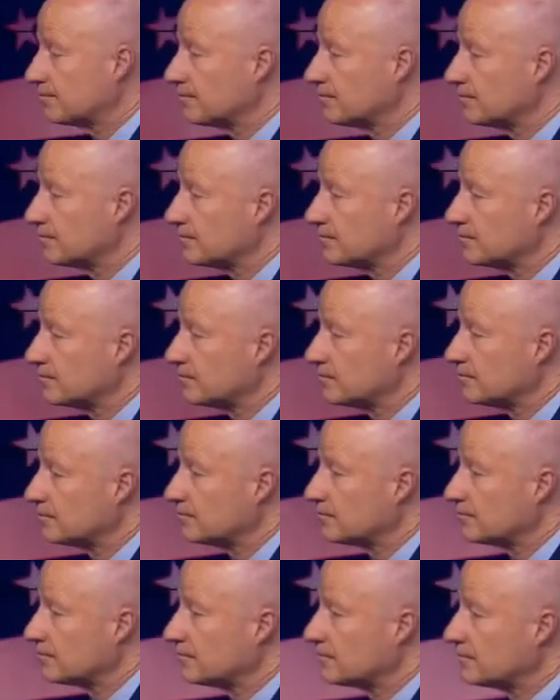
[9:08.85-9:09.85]

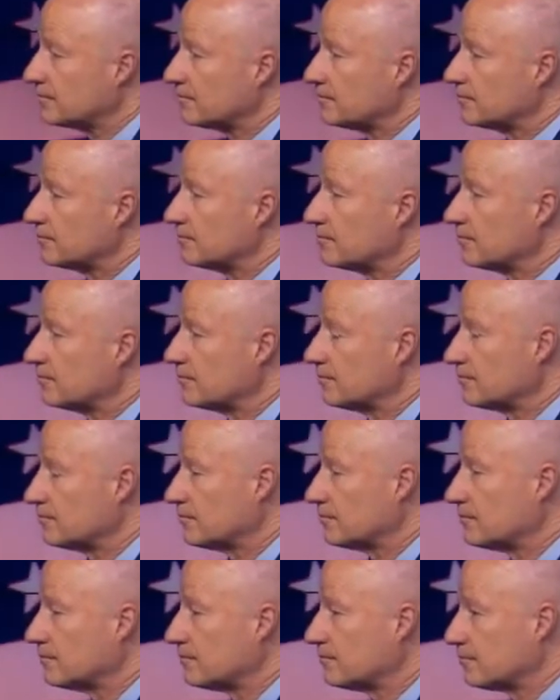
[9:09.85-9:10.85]

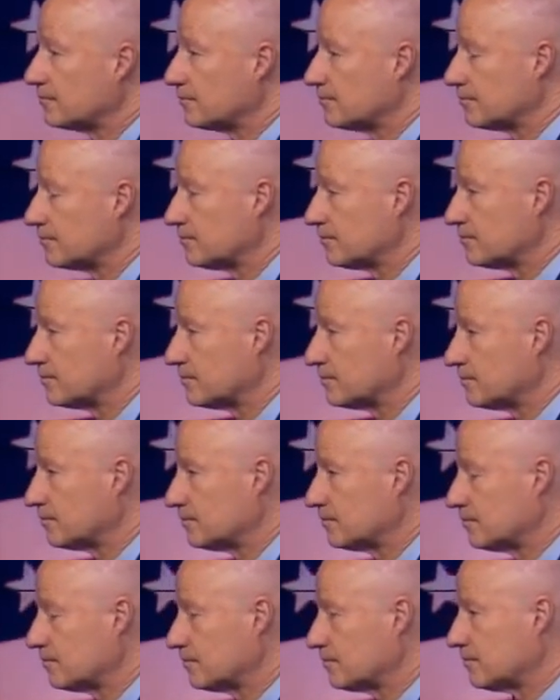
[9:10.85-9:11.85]

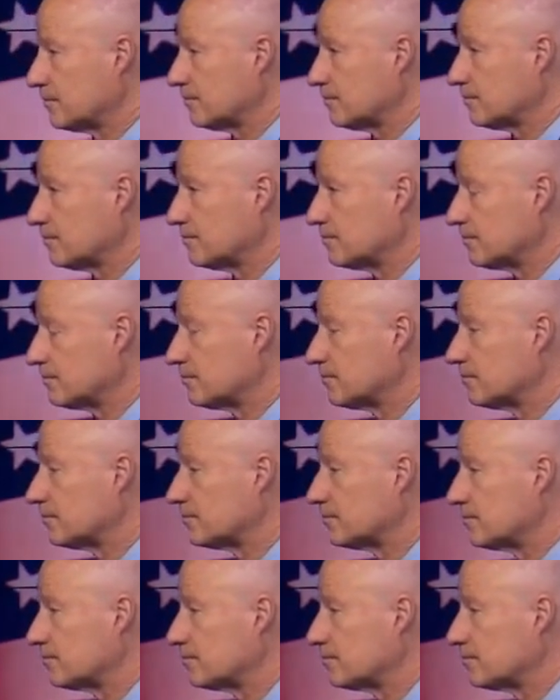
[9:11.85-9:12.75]
(not speaking)